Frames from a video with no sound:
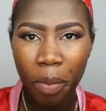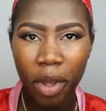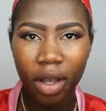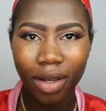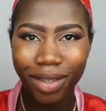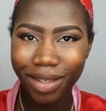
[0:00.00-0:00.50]

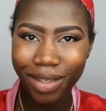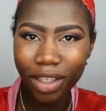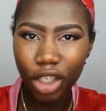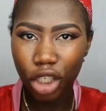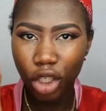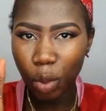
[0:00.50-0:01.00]
because
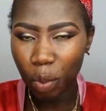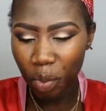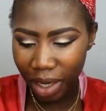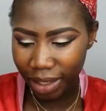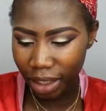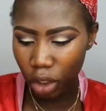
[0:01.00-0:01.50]
just to
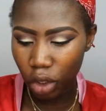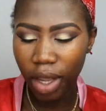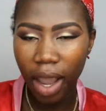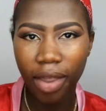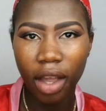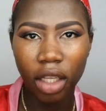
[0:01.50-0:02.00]
mix it
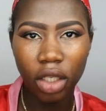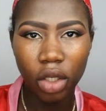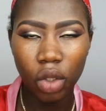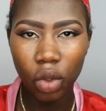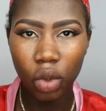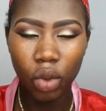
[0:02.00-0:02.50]
together
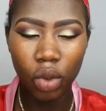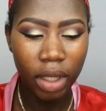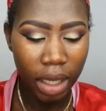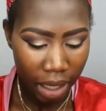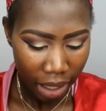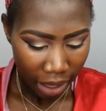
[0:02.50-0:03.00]
to
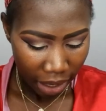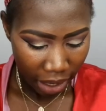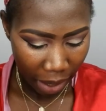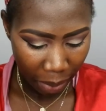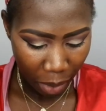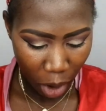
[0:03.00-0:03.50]

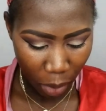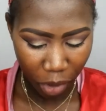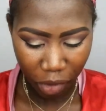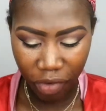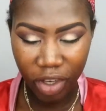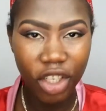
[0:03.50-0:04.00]
get my
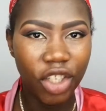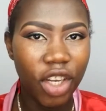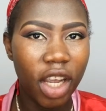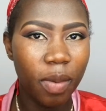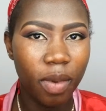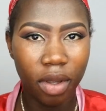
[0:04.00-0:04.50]
perfect
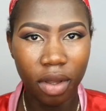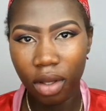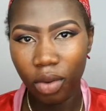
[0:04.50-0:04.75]
shade.